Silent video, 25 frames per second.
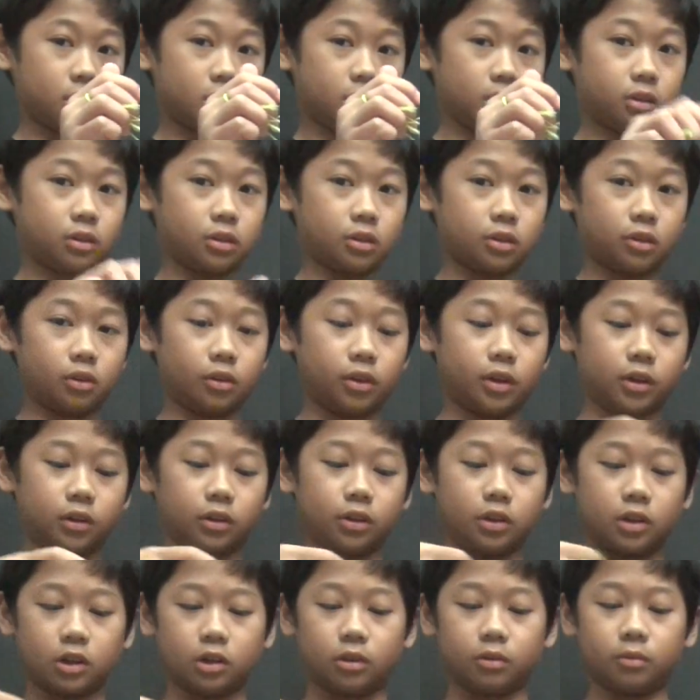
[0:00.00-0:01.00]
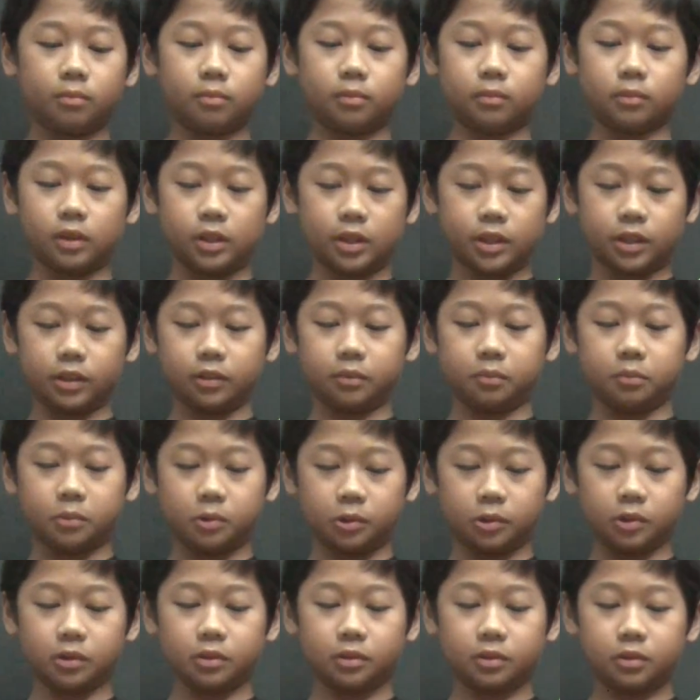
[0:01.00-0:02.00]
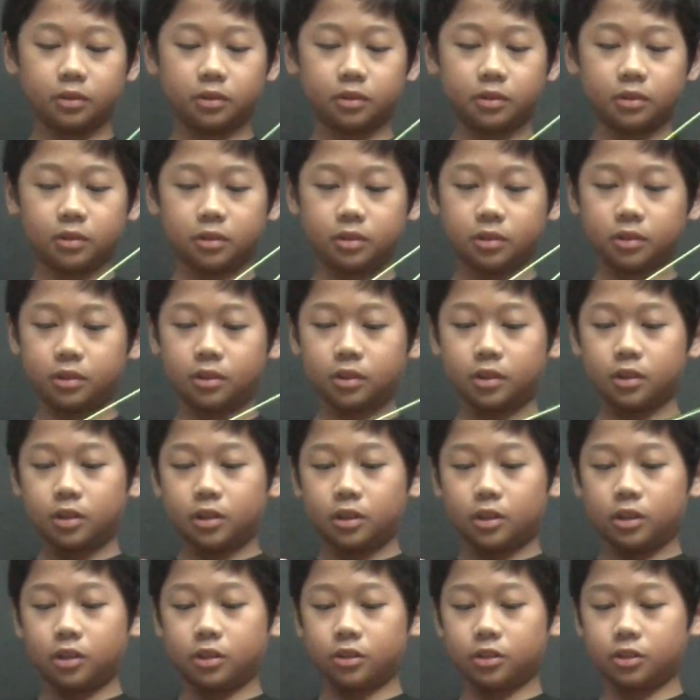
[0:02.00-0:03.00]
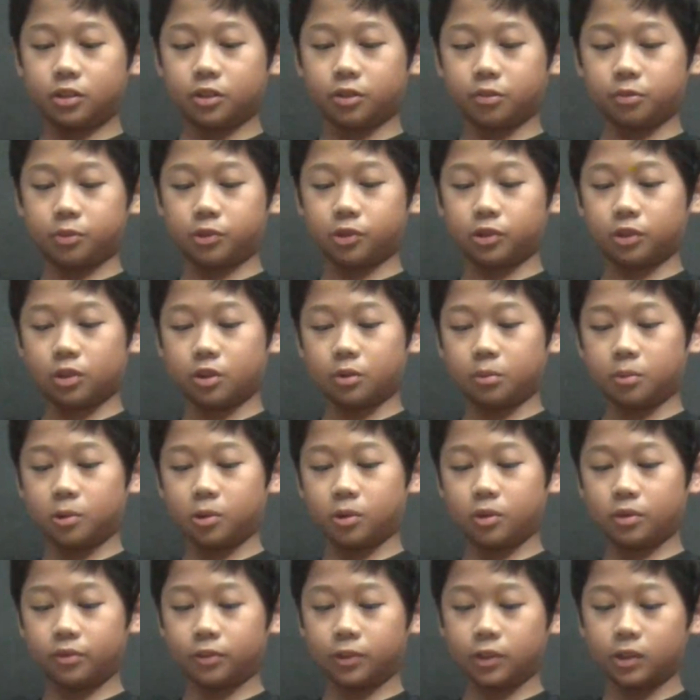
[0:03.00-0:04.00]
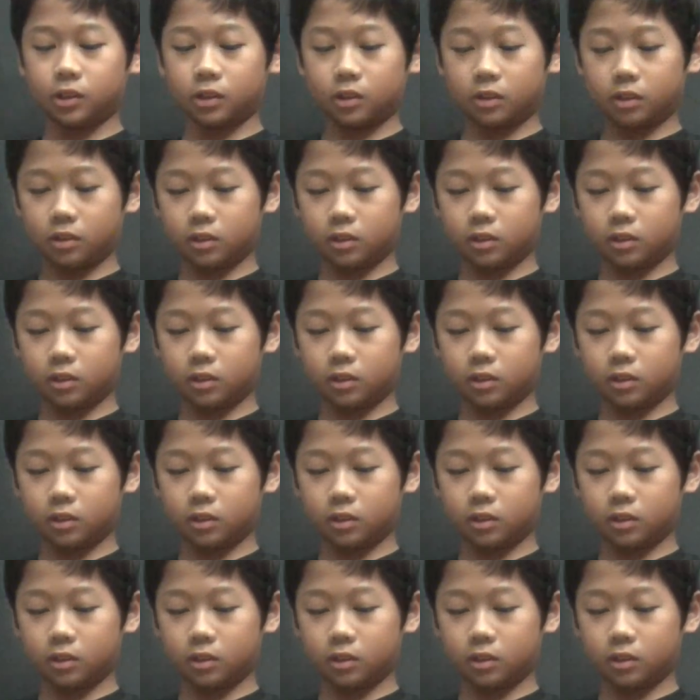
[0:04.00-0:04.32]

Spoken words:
So it'll help land it more. Here's some slow-mo of it.